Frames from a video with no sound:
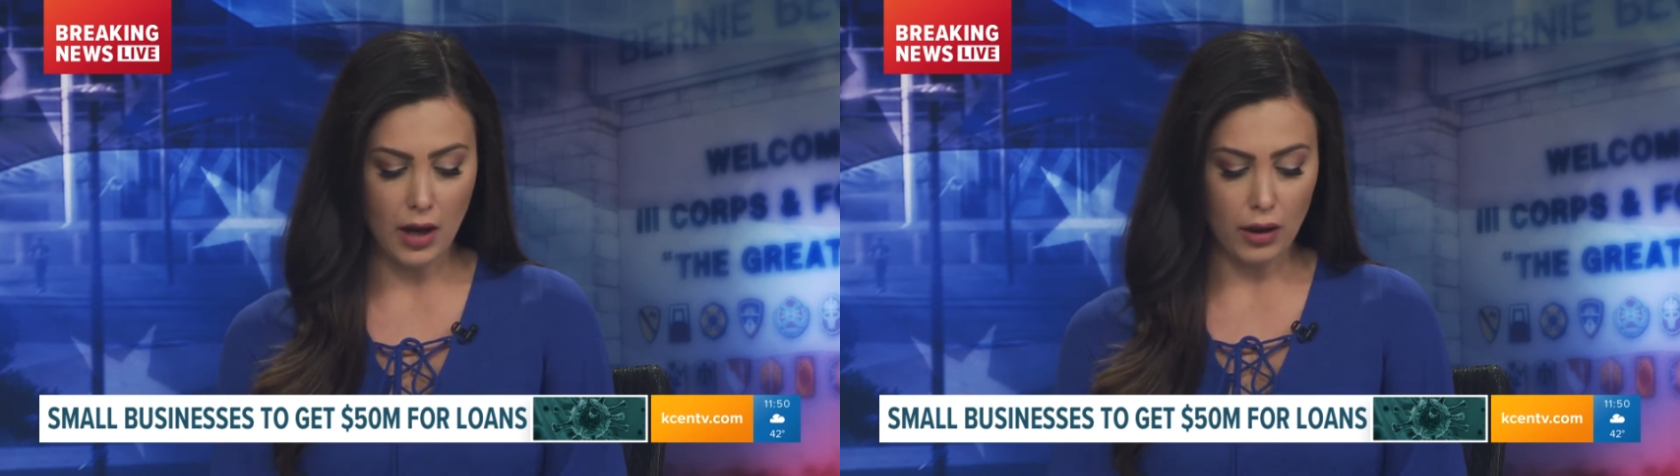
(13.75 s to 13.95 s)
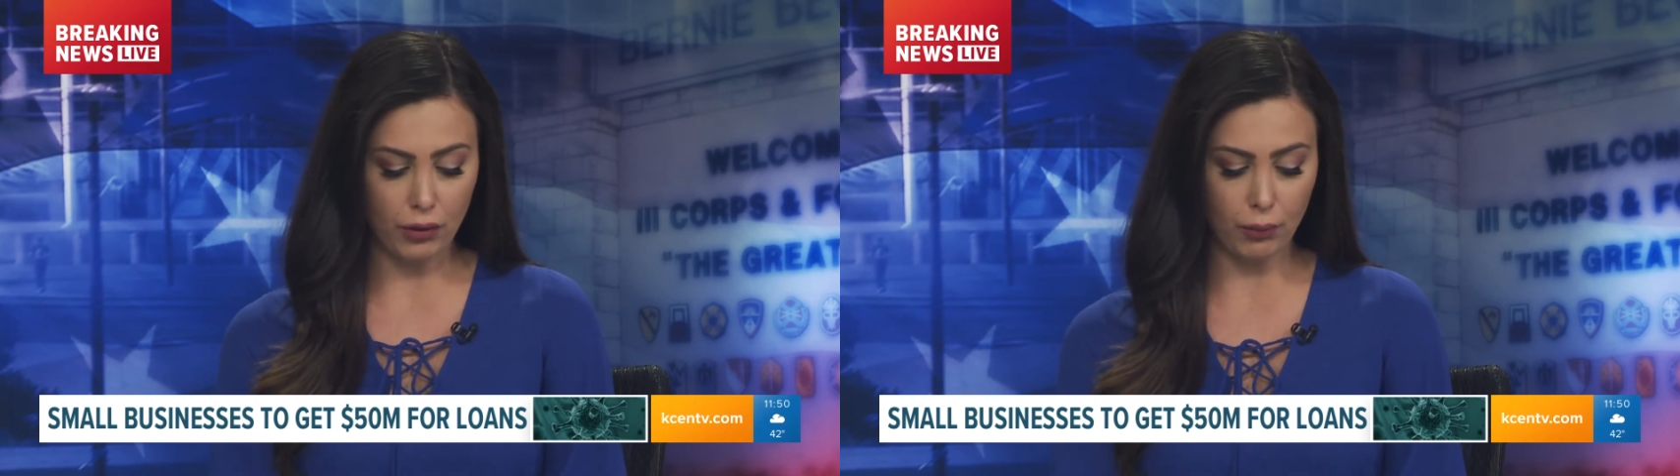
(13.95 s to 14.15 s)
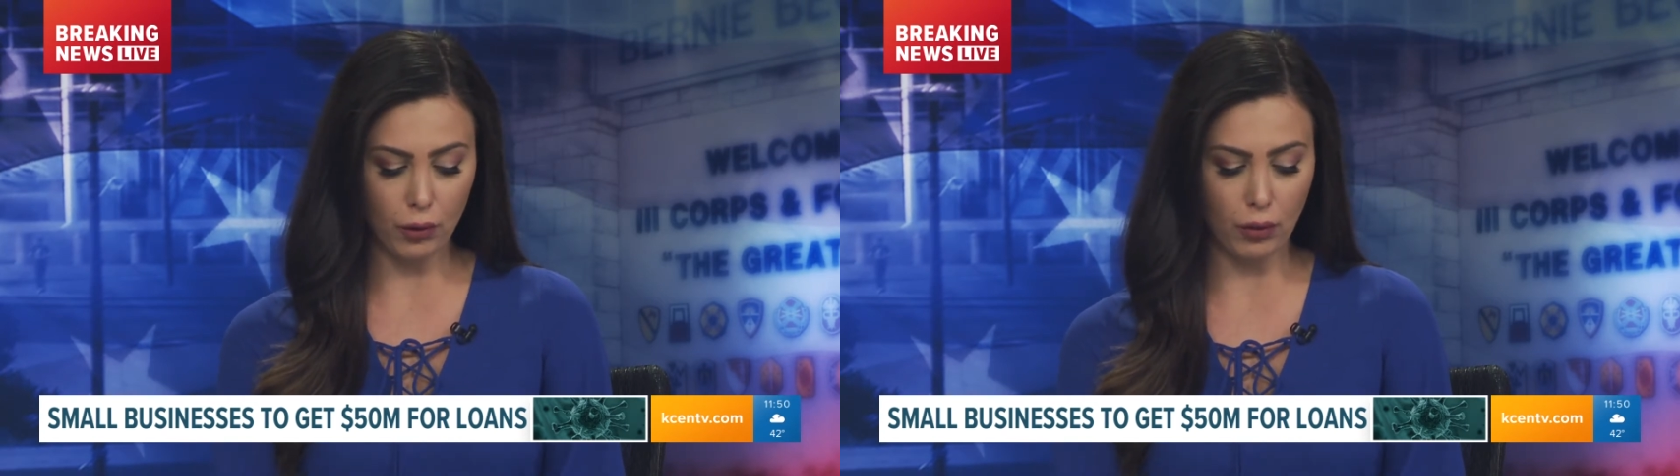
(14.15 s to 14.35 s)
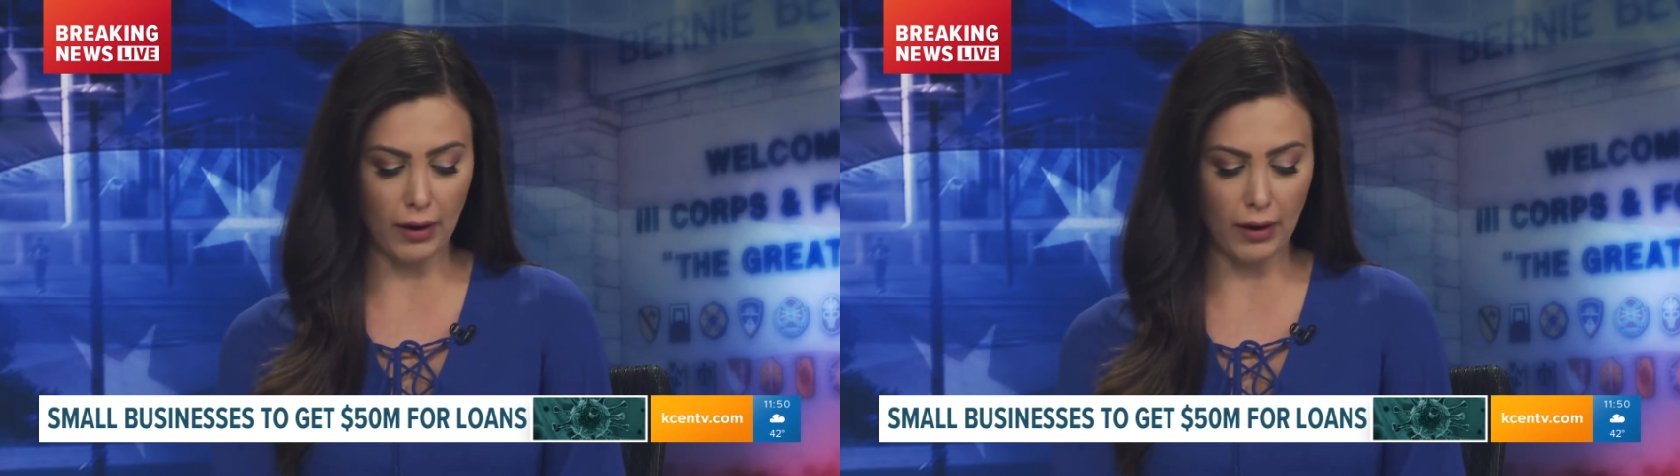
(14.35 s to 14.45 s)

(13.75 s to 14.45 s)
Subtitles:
through